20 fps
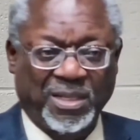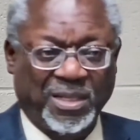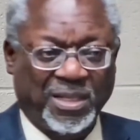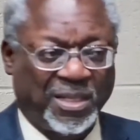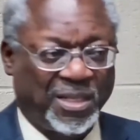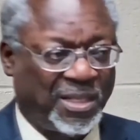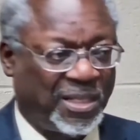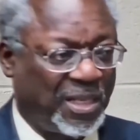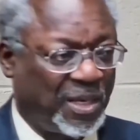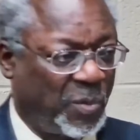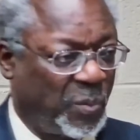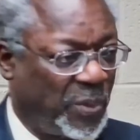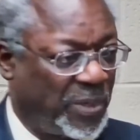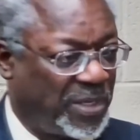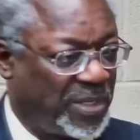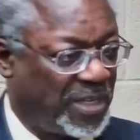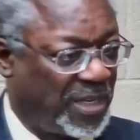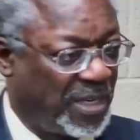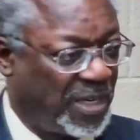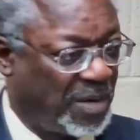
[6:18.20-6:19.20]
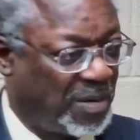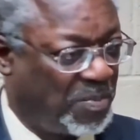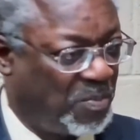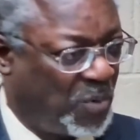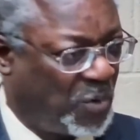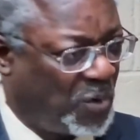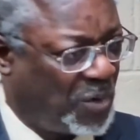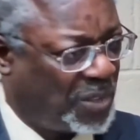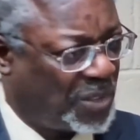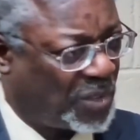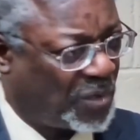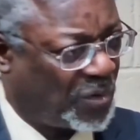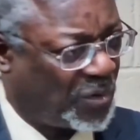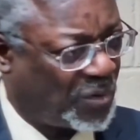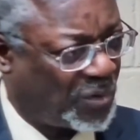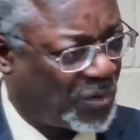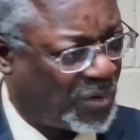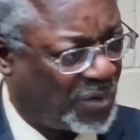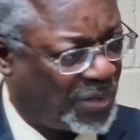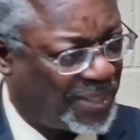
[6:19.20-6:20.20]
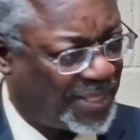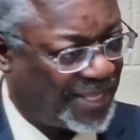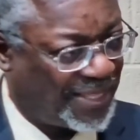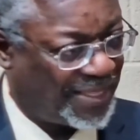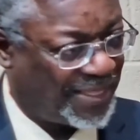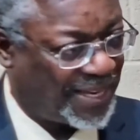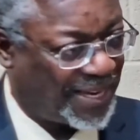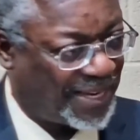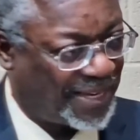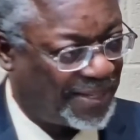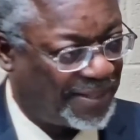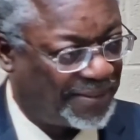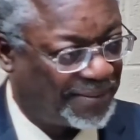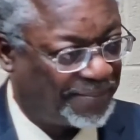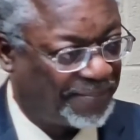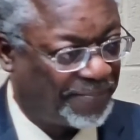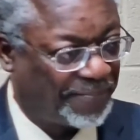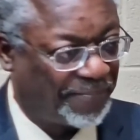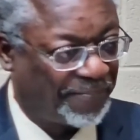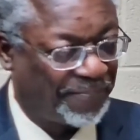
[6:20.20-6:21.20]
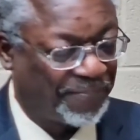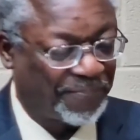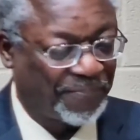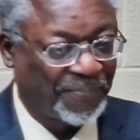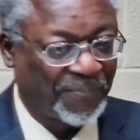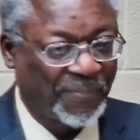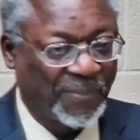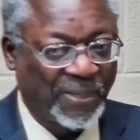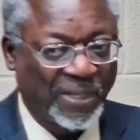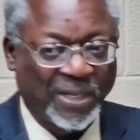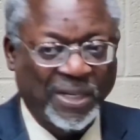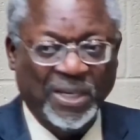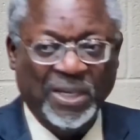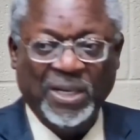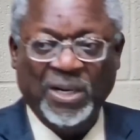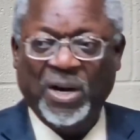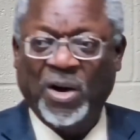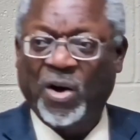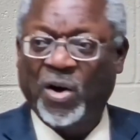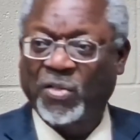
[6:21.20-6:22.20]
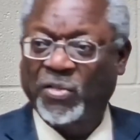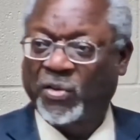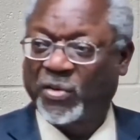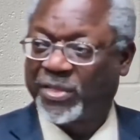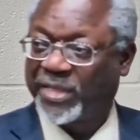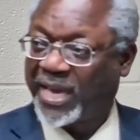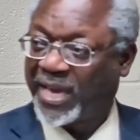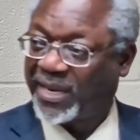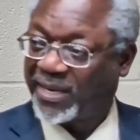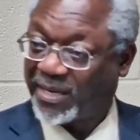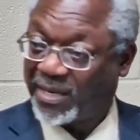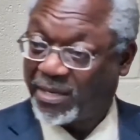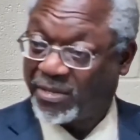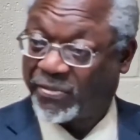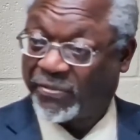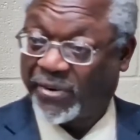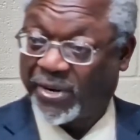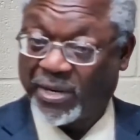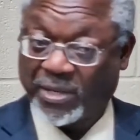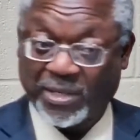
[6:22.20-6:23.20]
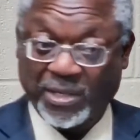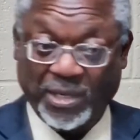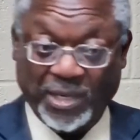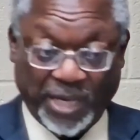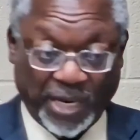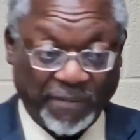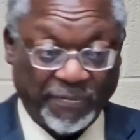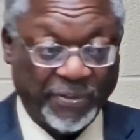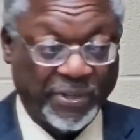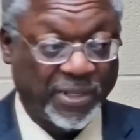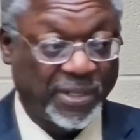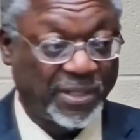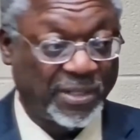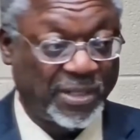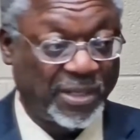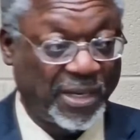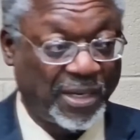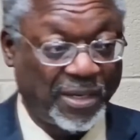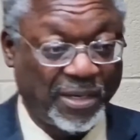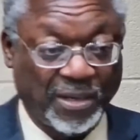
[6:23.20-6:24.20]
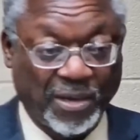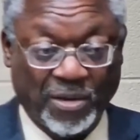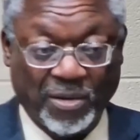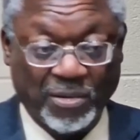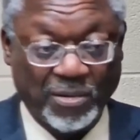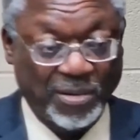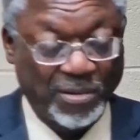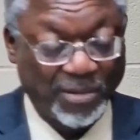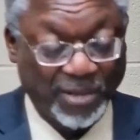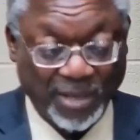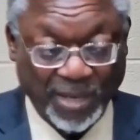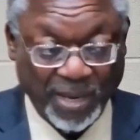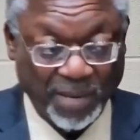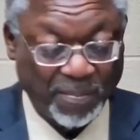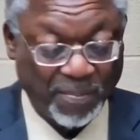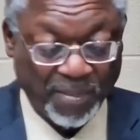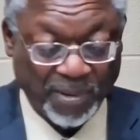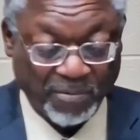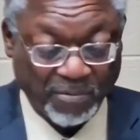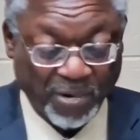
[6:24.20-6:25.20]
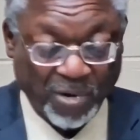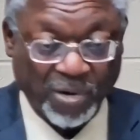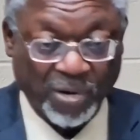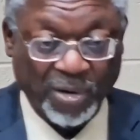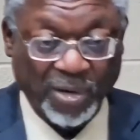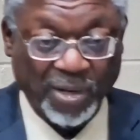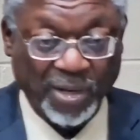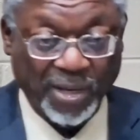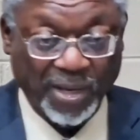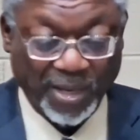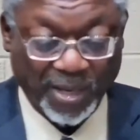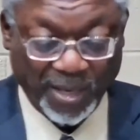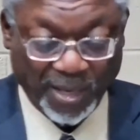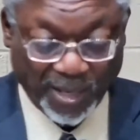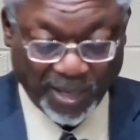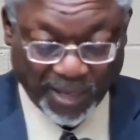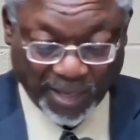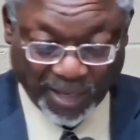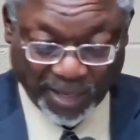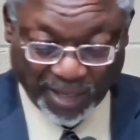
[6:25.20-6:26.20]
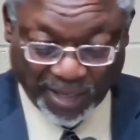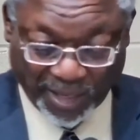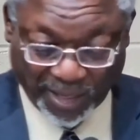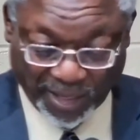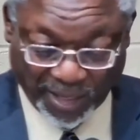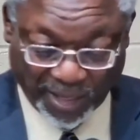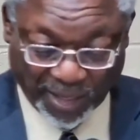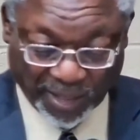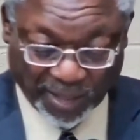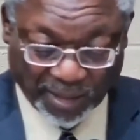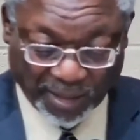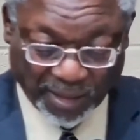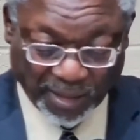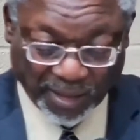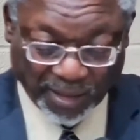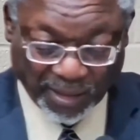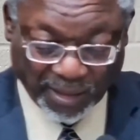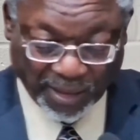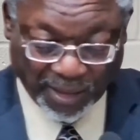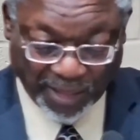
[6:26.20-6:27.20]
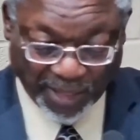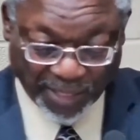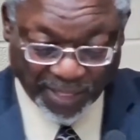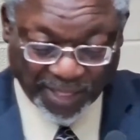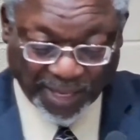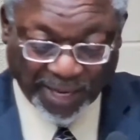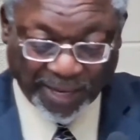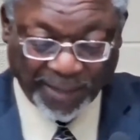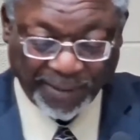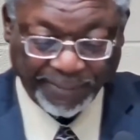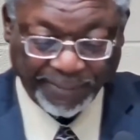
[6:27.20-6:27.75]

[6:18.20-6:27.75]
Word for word: then we see that more is going on than that. Although that is very significant, don't get me wrong in, in that.